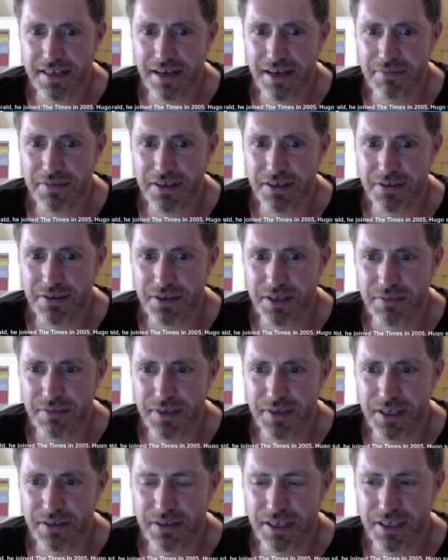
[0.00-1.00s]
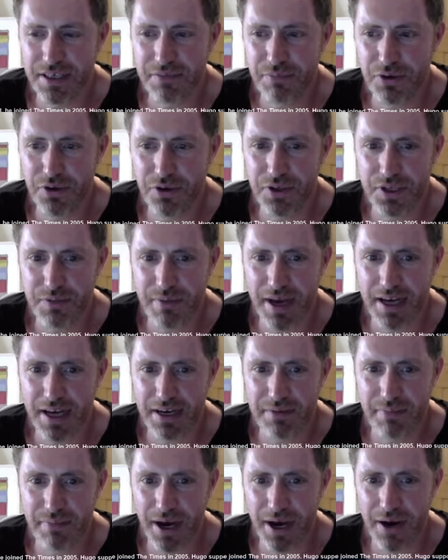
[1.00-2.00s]
absolutely he's put this man
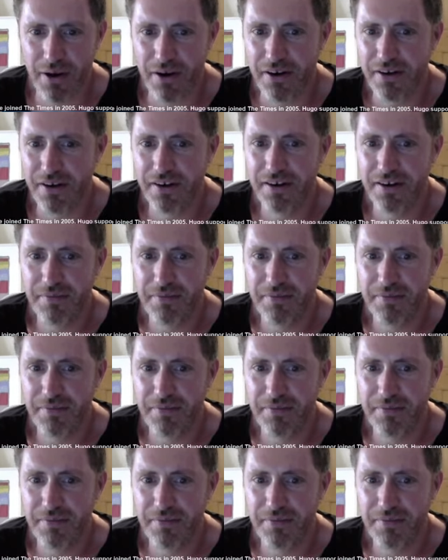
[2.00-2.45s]
in power.